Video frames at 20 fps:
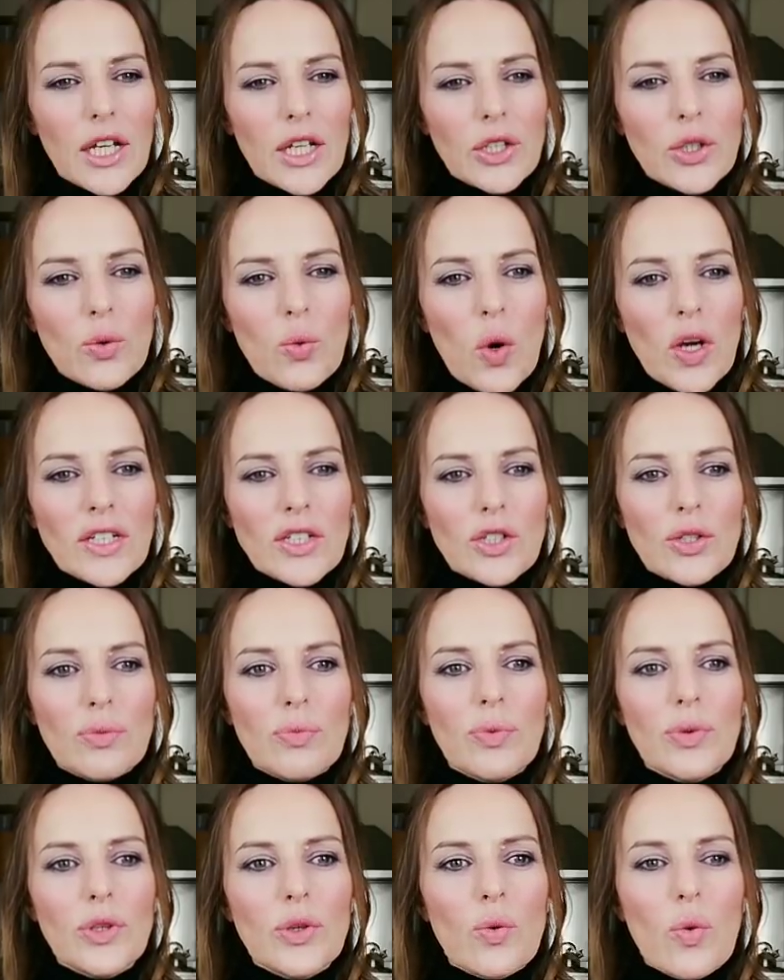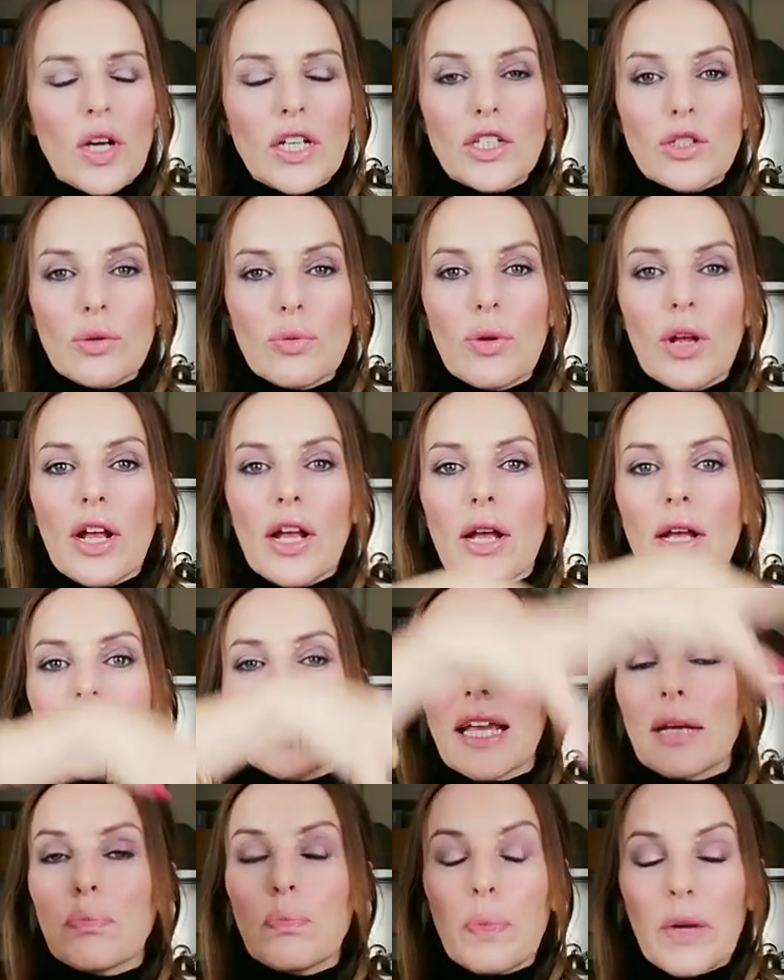You want to
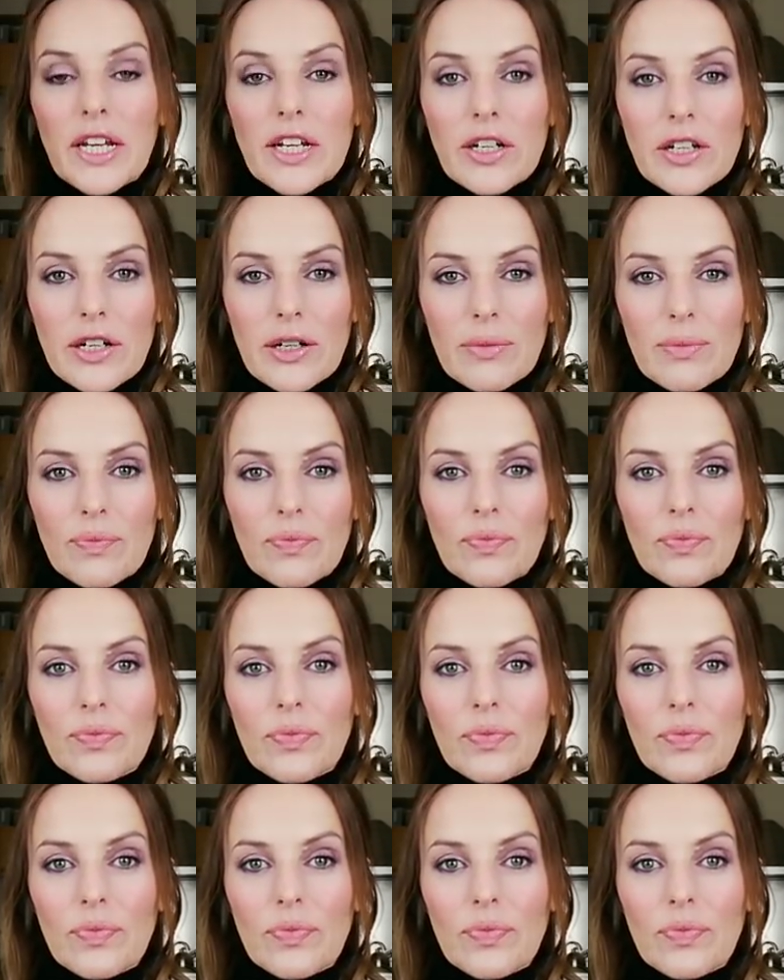get bigger.